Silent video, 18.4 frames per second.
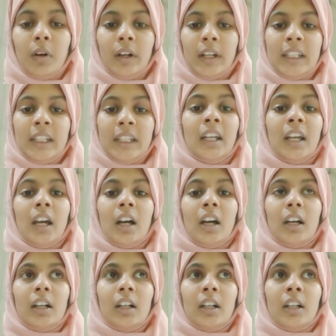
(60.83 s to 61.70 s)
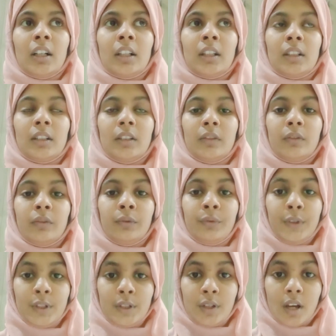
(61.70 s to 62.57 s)
body, uh,
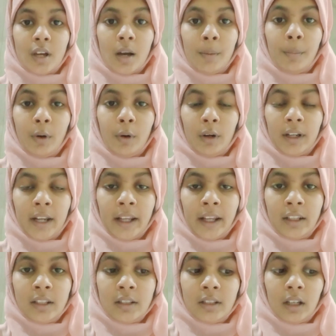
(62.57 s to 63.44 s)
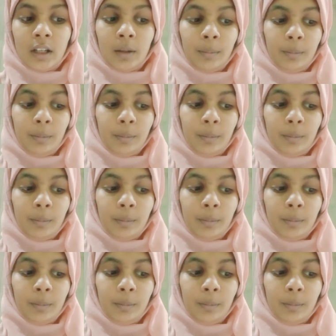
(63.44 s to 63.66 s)
which protects